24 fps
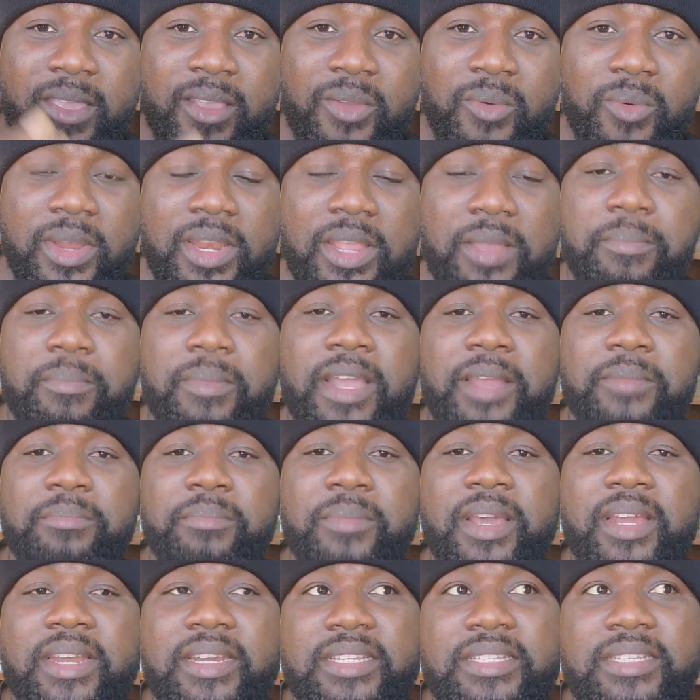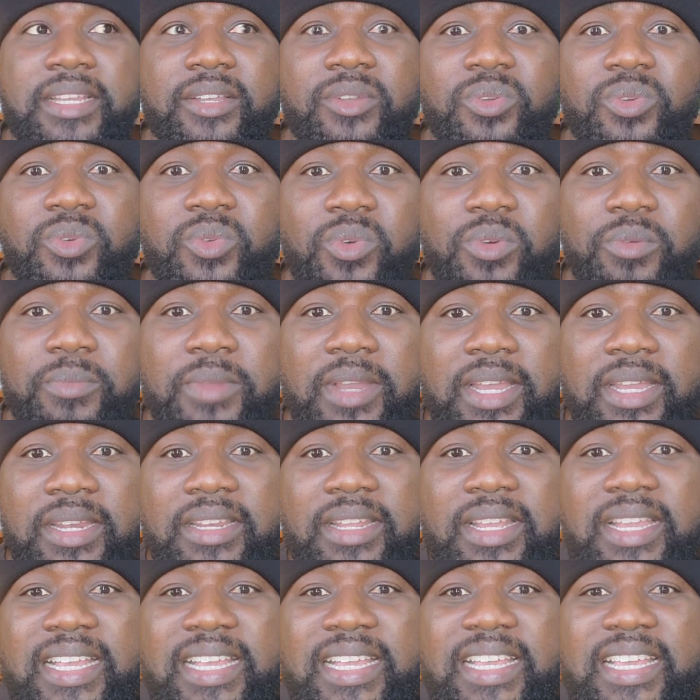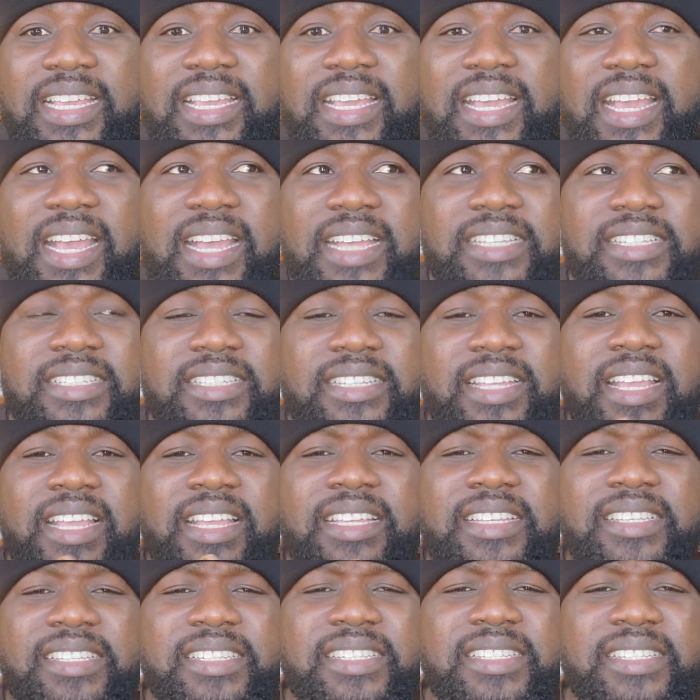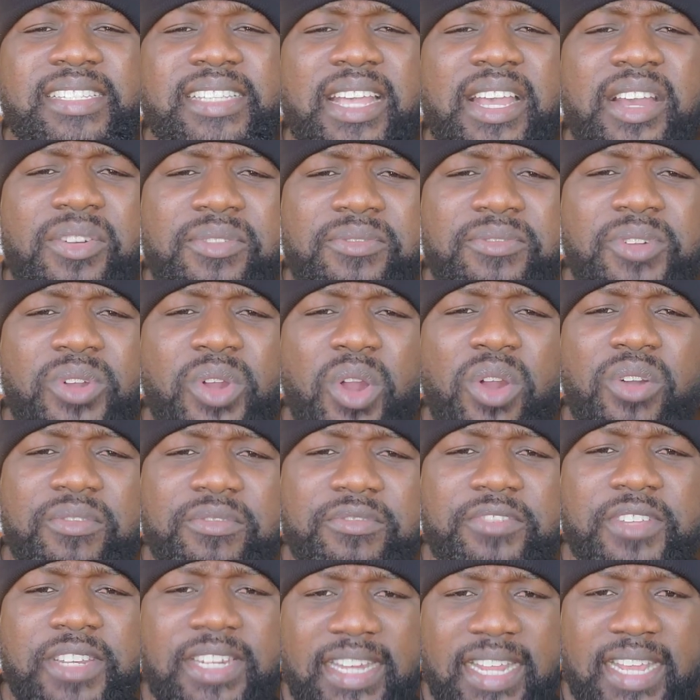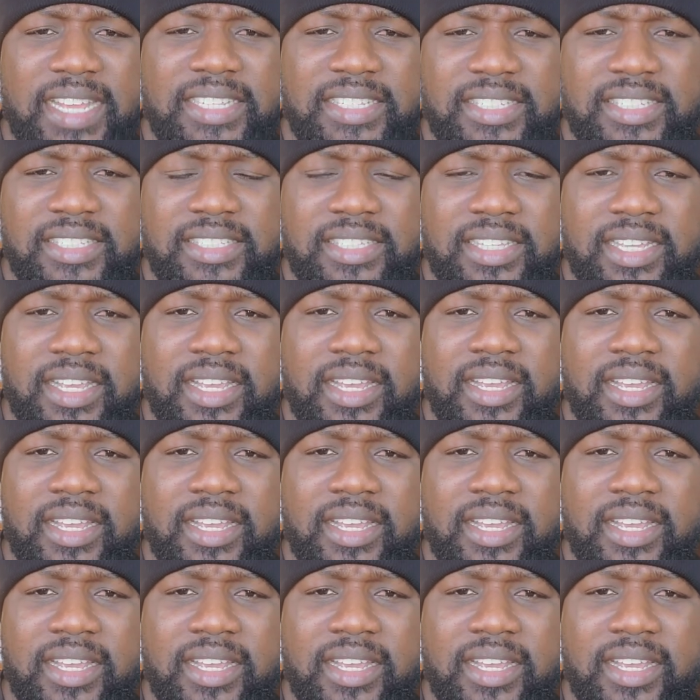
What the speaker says: When a man marries a good woman, he has self-confidence.